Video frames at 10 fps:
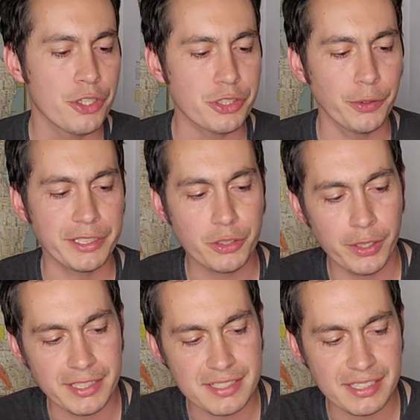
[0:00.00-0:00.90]
So let's go
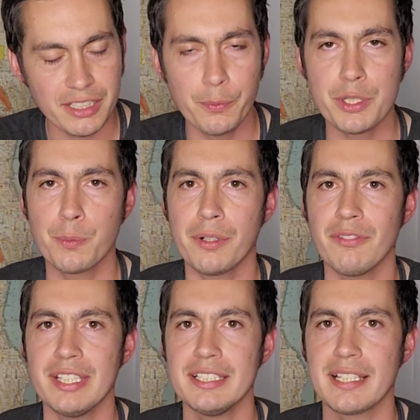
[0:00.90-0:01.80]
ahead and see which one of
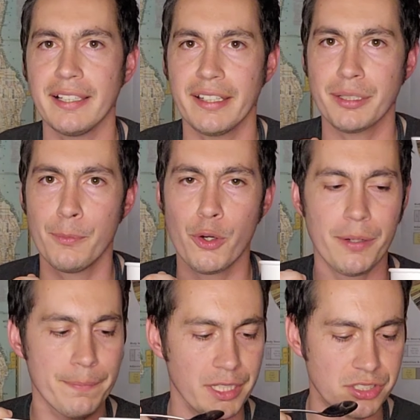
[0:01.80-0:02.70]
these I liked
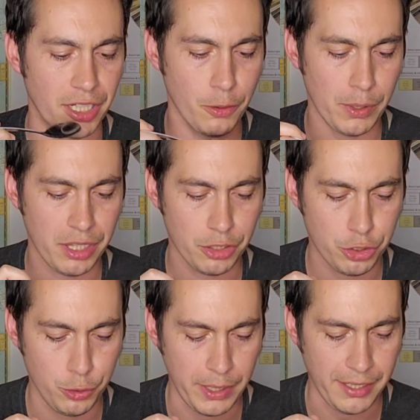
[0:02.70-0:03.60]
more, starting with
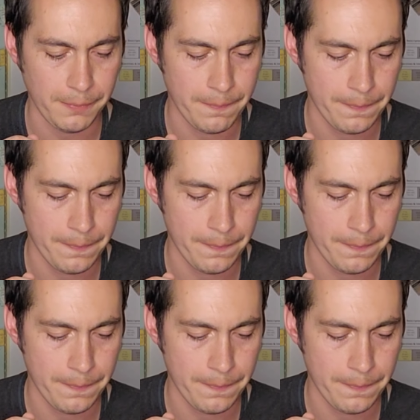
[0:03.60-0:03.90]
2A.